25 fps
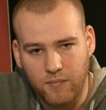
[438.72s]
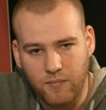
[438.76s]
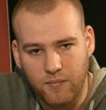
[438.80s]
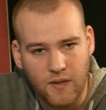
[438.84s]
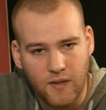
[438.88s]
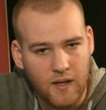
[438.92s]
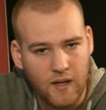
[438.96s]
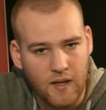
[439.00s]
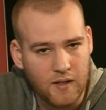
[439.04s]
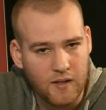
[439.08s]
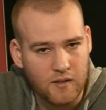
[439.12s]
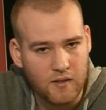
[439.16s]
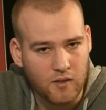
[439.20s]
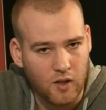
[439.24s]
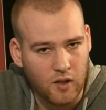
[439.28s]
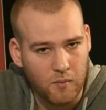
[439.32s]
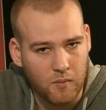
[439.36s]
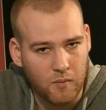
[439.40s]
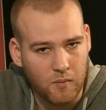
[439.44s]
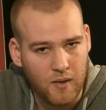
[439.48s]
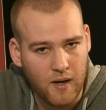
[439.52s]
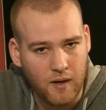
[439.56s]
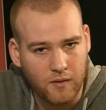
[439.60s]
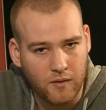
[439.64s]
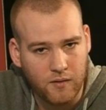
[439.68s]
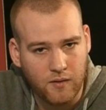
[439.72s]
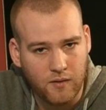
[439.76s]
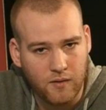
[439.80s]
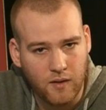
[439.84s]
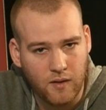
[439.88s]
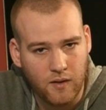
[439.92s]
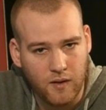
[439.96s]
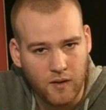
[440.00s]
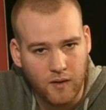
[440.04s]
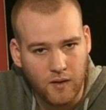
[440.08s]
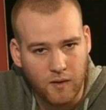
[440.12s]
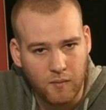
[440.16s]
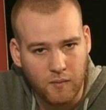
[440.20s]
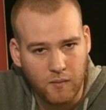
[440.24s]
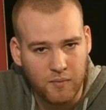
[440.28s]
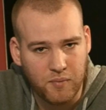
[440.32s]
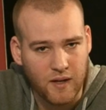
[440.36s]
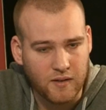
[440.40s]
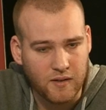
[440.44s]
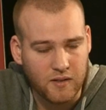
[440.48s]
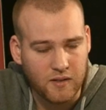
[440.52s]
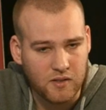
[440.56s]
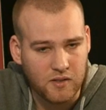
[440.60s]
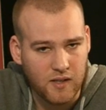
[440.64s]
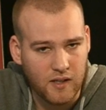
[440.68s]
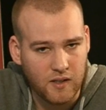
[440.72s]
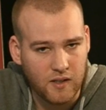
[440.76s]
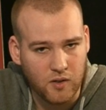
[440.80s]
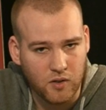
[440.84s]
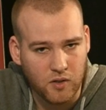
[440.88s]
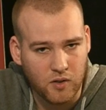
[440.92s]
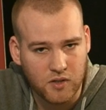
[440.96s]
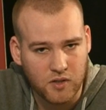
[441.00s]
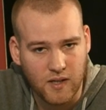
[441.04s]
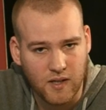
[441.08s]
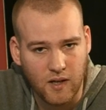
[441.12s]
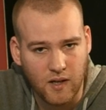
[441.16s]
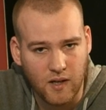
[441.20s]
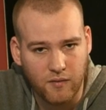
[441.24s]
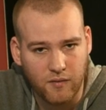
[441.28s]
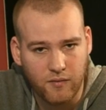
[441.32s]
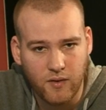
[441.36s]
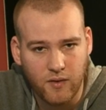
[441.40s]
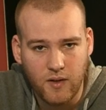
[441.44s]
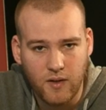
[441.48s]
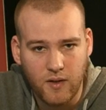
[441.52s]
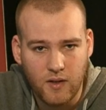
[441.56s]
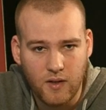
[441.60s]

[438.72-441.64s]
it's all about practicing yourself.